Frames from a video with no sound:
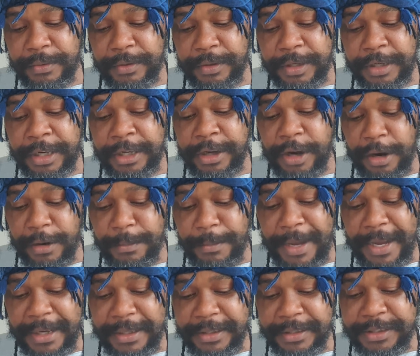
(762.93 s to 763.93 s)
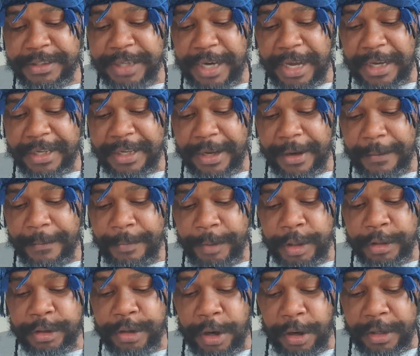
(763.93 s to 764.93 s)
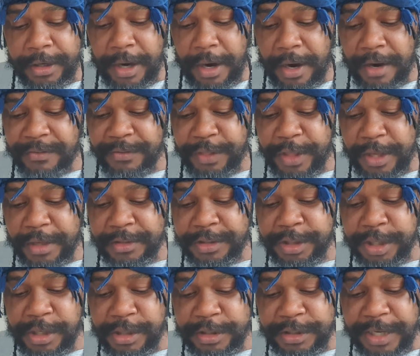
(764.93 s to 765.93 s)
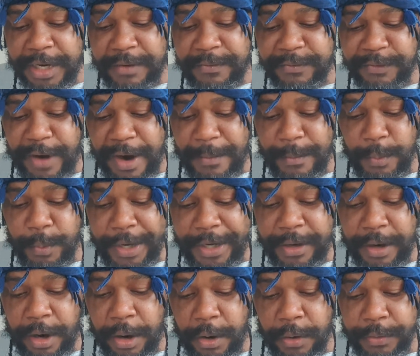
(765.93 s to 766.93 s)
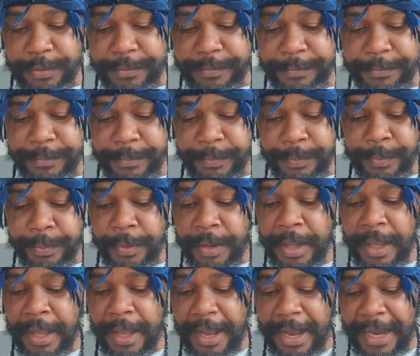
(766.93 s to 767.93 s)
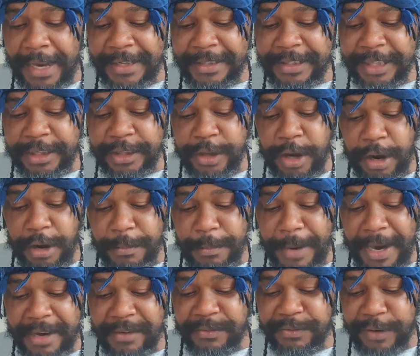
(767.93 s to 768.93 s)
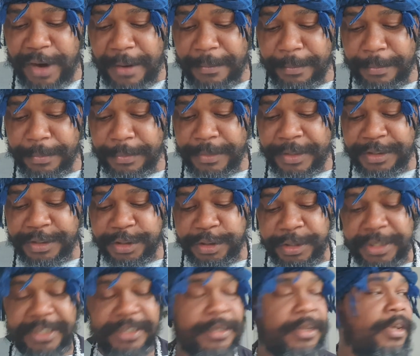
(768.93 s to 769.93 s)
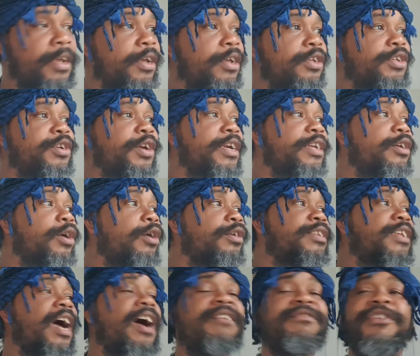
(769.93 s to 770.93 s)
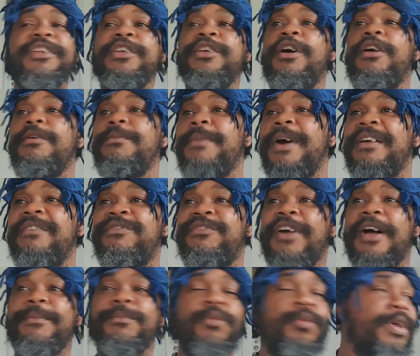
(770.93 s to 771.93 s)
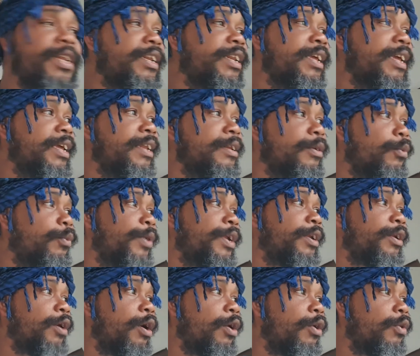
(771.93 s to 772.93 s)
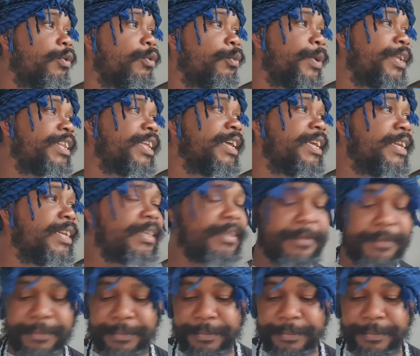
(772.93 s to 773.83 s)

the young man Slakia. It cut off the children from without and the young man from the street. So it cut off the young man from within, without, within,